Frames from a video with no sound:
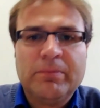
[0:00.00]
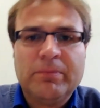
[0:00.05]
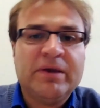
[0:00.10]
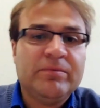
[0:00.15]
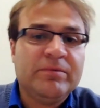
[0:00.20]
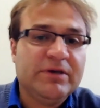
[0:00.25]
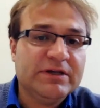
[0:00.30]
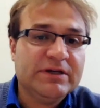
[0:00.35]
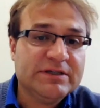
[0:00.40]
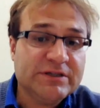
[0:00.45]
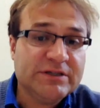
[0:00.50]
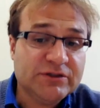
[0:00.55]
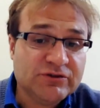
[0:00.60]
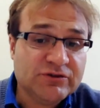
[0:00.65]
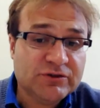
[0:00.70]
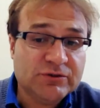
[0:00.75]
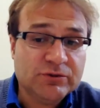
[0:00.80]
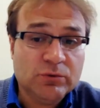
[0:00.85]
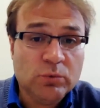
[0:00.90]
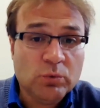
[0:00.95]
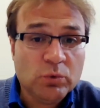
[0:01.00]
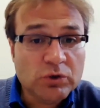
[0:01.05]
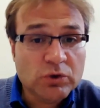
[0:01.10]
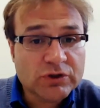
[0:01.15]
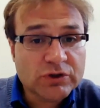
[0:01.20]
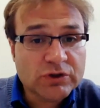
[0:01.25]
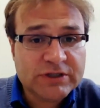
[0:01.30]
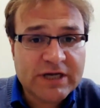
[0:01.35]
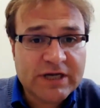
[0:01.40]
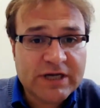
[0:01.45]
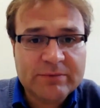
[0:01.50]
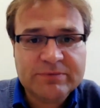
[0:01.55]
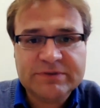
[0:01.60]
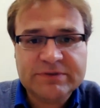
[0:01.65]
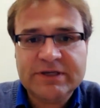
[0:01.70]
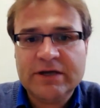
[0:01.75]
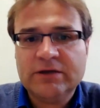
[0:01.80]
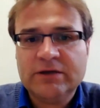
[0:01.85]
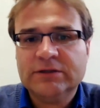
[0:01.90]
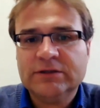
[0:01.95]
There may be additional
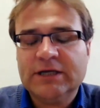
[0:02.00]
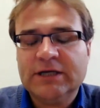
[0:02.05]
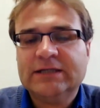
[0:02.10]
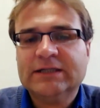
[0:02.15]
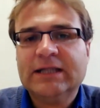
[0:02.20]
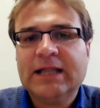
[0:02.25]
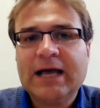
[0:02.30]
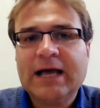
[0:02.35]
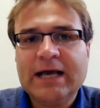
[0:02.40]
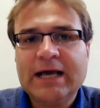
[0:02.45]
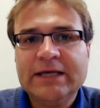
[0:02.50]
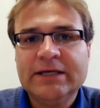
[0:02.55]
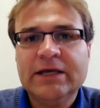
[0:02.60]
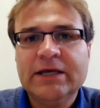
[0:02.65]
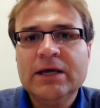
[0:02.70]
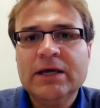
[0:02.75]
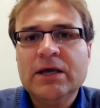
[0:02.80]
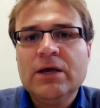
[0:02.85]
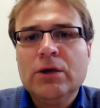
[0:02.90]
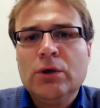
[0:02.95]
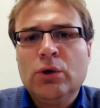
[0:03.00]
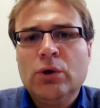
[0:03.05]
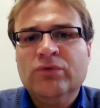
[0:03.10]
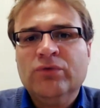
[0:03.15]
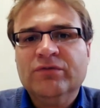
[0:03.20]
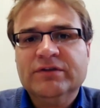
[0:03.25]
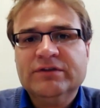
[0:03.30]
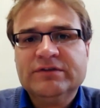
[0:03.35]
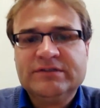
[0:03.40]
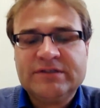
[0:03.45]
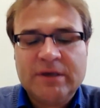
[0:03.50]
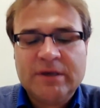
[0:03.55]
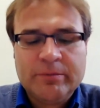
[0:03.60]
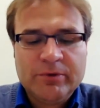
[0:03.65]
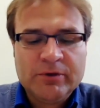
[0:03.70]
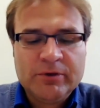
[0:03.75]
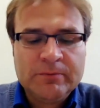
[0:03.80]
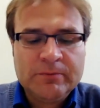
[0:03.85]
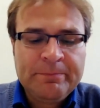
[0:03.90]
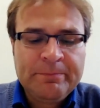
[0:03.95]
workshops held online over the
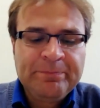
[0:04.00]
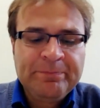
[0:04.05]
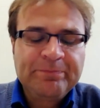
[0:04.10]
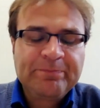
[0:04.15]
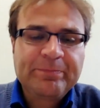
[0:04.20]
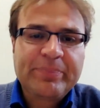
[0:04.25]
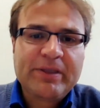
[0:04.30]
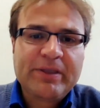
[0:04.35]
summer,